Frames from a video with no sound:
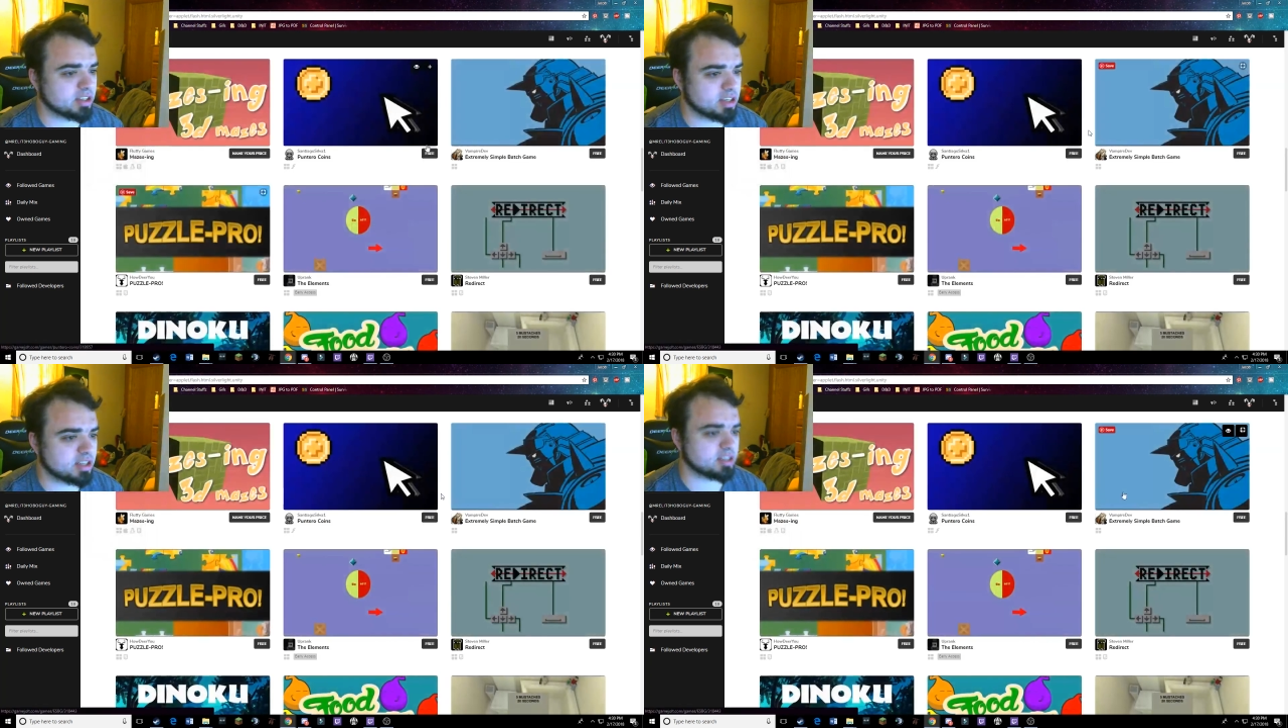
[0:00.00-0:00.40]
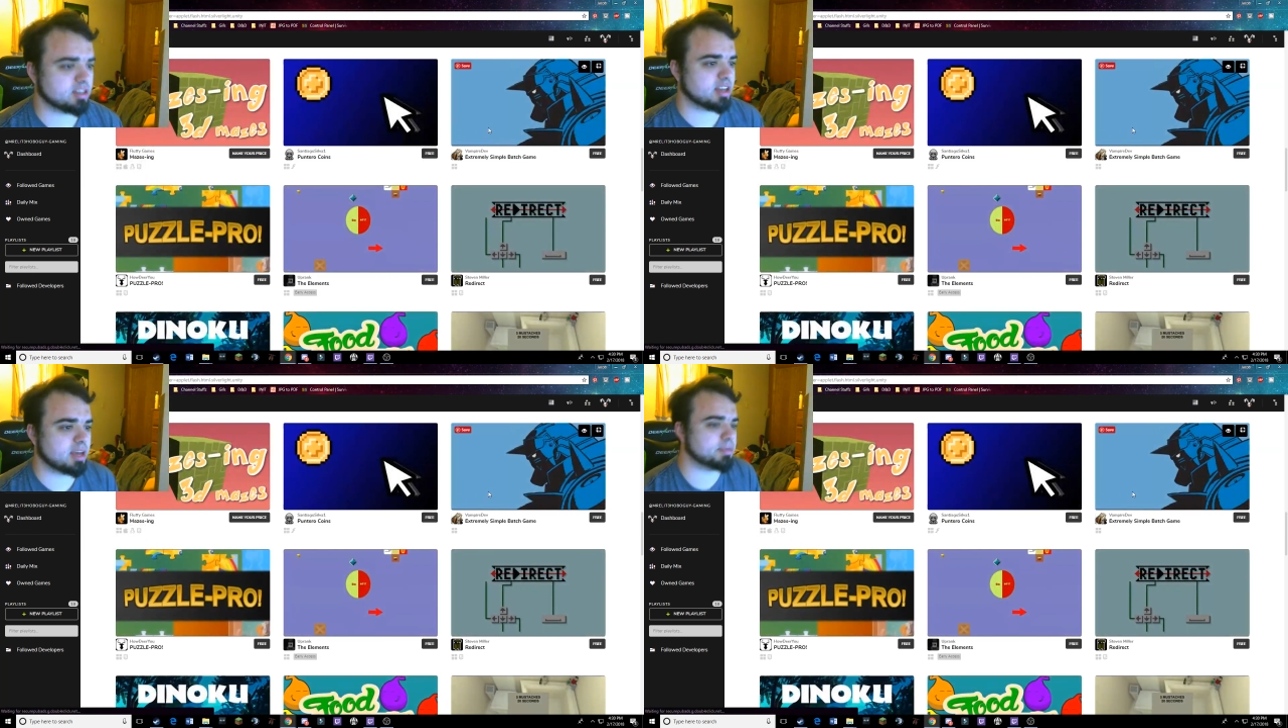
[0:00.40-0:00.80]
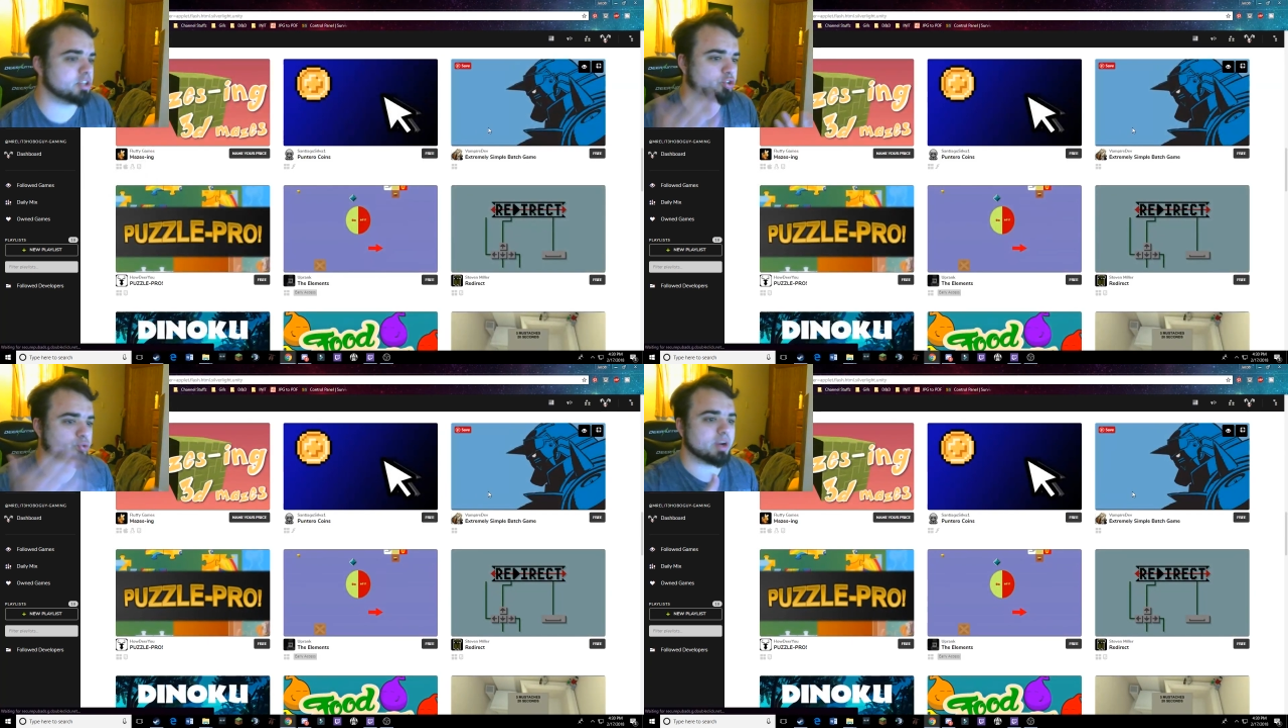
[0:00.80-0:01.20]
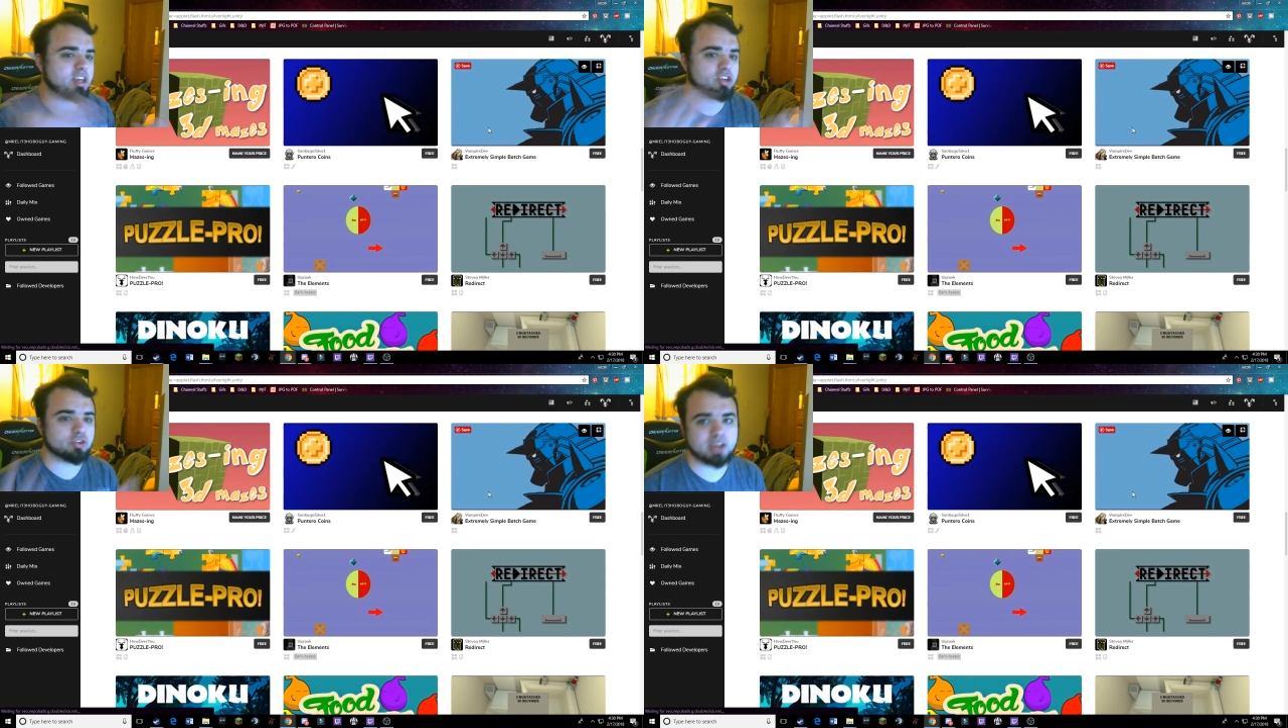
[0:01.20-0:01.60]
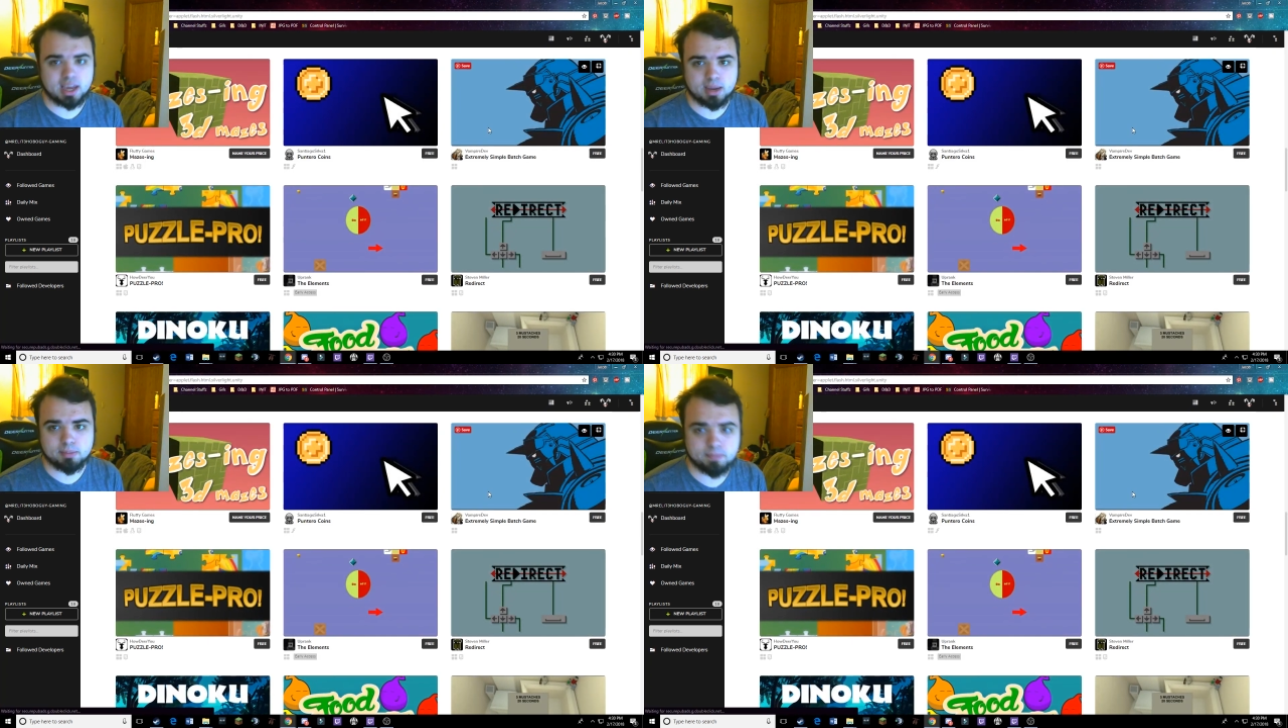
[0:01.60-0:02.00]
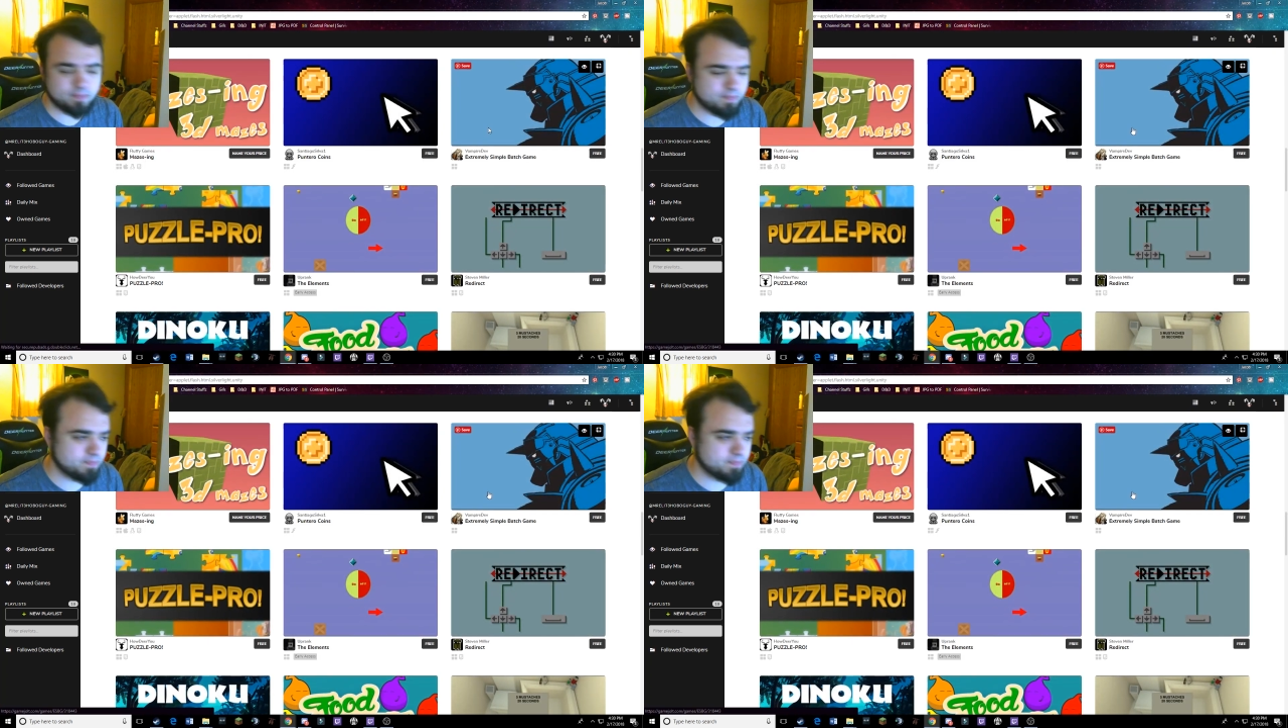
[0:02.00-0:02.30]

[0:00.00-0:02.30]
You need it. You can't betray your game